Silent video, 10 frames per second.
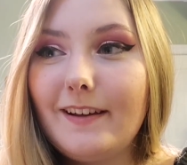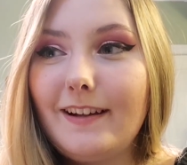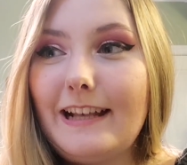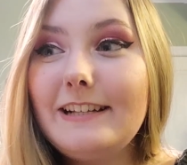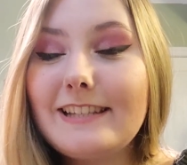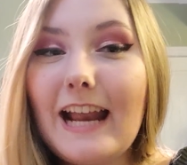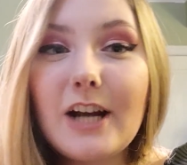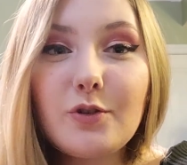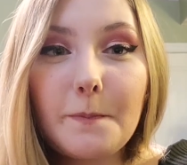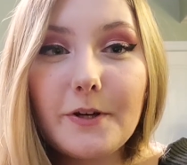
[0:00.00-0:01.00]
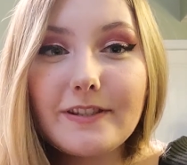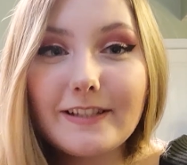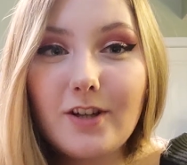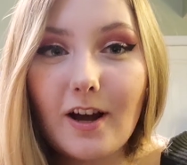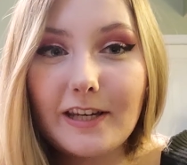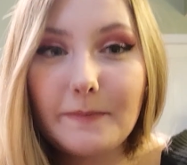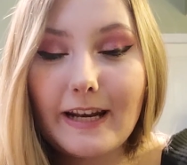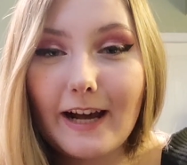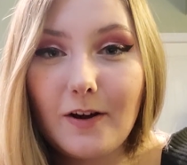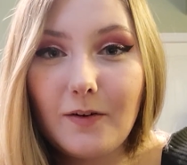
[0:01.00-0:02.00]
it's an actual person that's talking to me
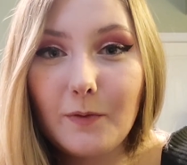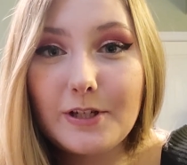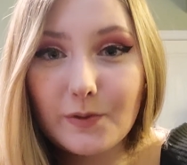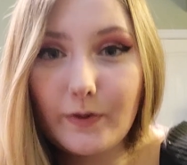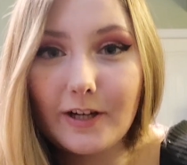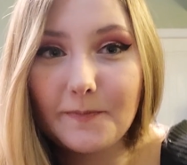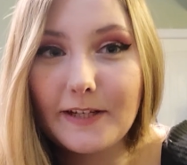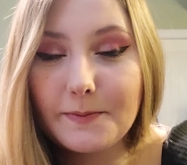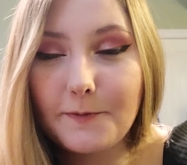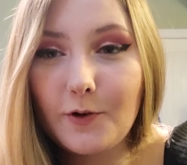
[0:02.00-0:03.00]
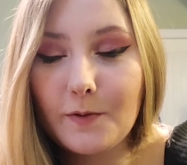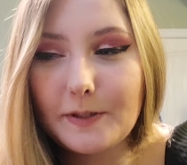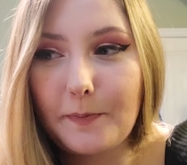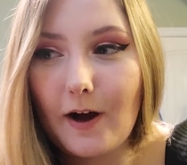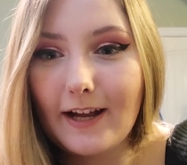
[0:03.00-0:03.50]
now, which is weird because before it was a bot.